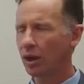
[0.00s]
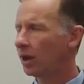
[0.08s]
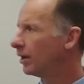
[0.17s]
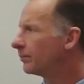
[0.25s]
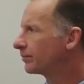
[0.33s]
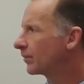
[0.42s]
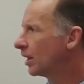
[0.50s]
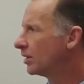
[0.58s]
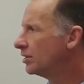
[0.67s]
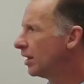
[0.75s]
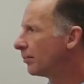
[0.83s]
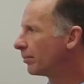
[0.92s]
a
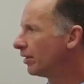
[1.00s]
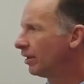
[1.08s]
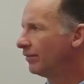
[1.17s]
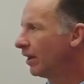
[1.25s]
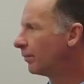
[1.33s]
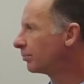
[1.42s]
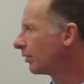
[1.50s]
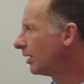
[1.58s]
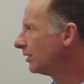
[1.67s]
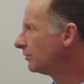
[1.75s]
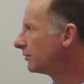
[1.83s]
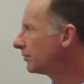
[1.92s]
number of
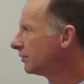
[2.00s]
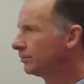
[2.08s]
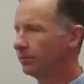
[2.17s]
upgrades